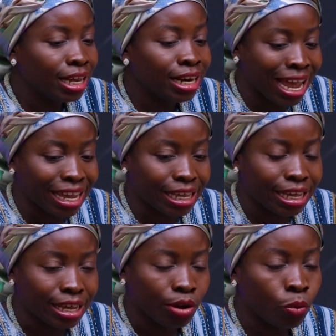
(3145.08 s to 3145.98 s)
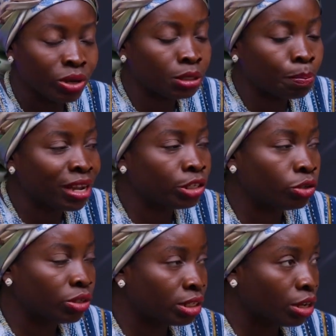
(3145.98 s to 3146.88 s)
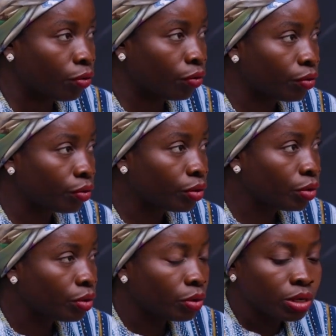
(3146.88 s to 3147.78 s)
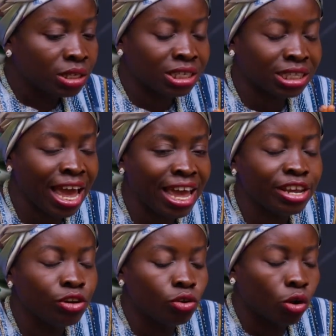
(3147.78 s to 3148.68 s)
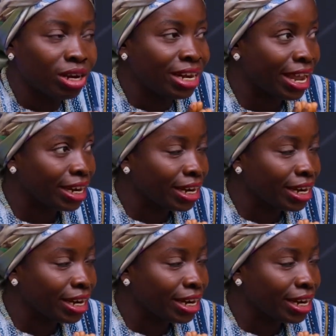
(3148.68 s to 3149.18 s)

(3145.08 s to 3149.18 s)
Like, respect yourself. Stay in your lane.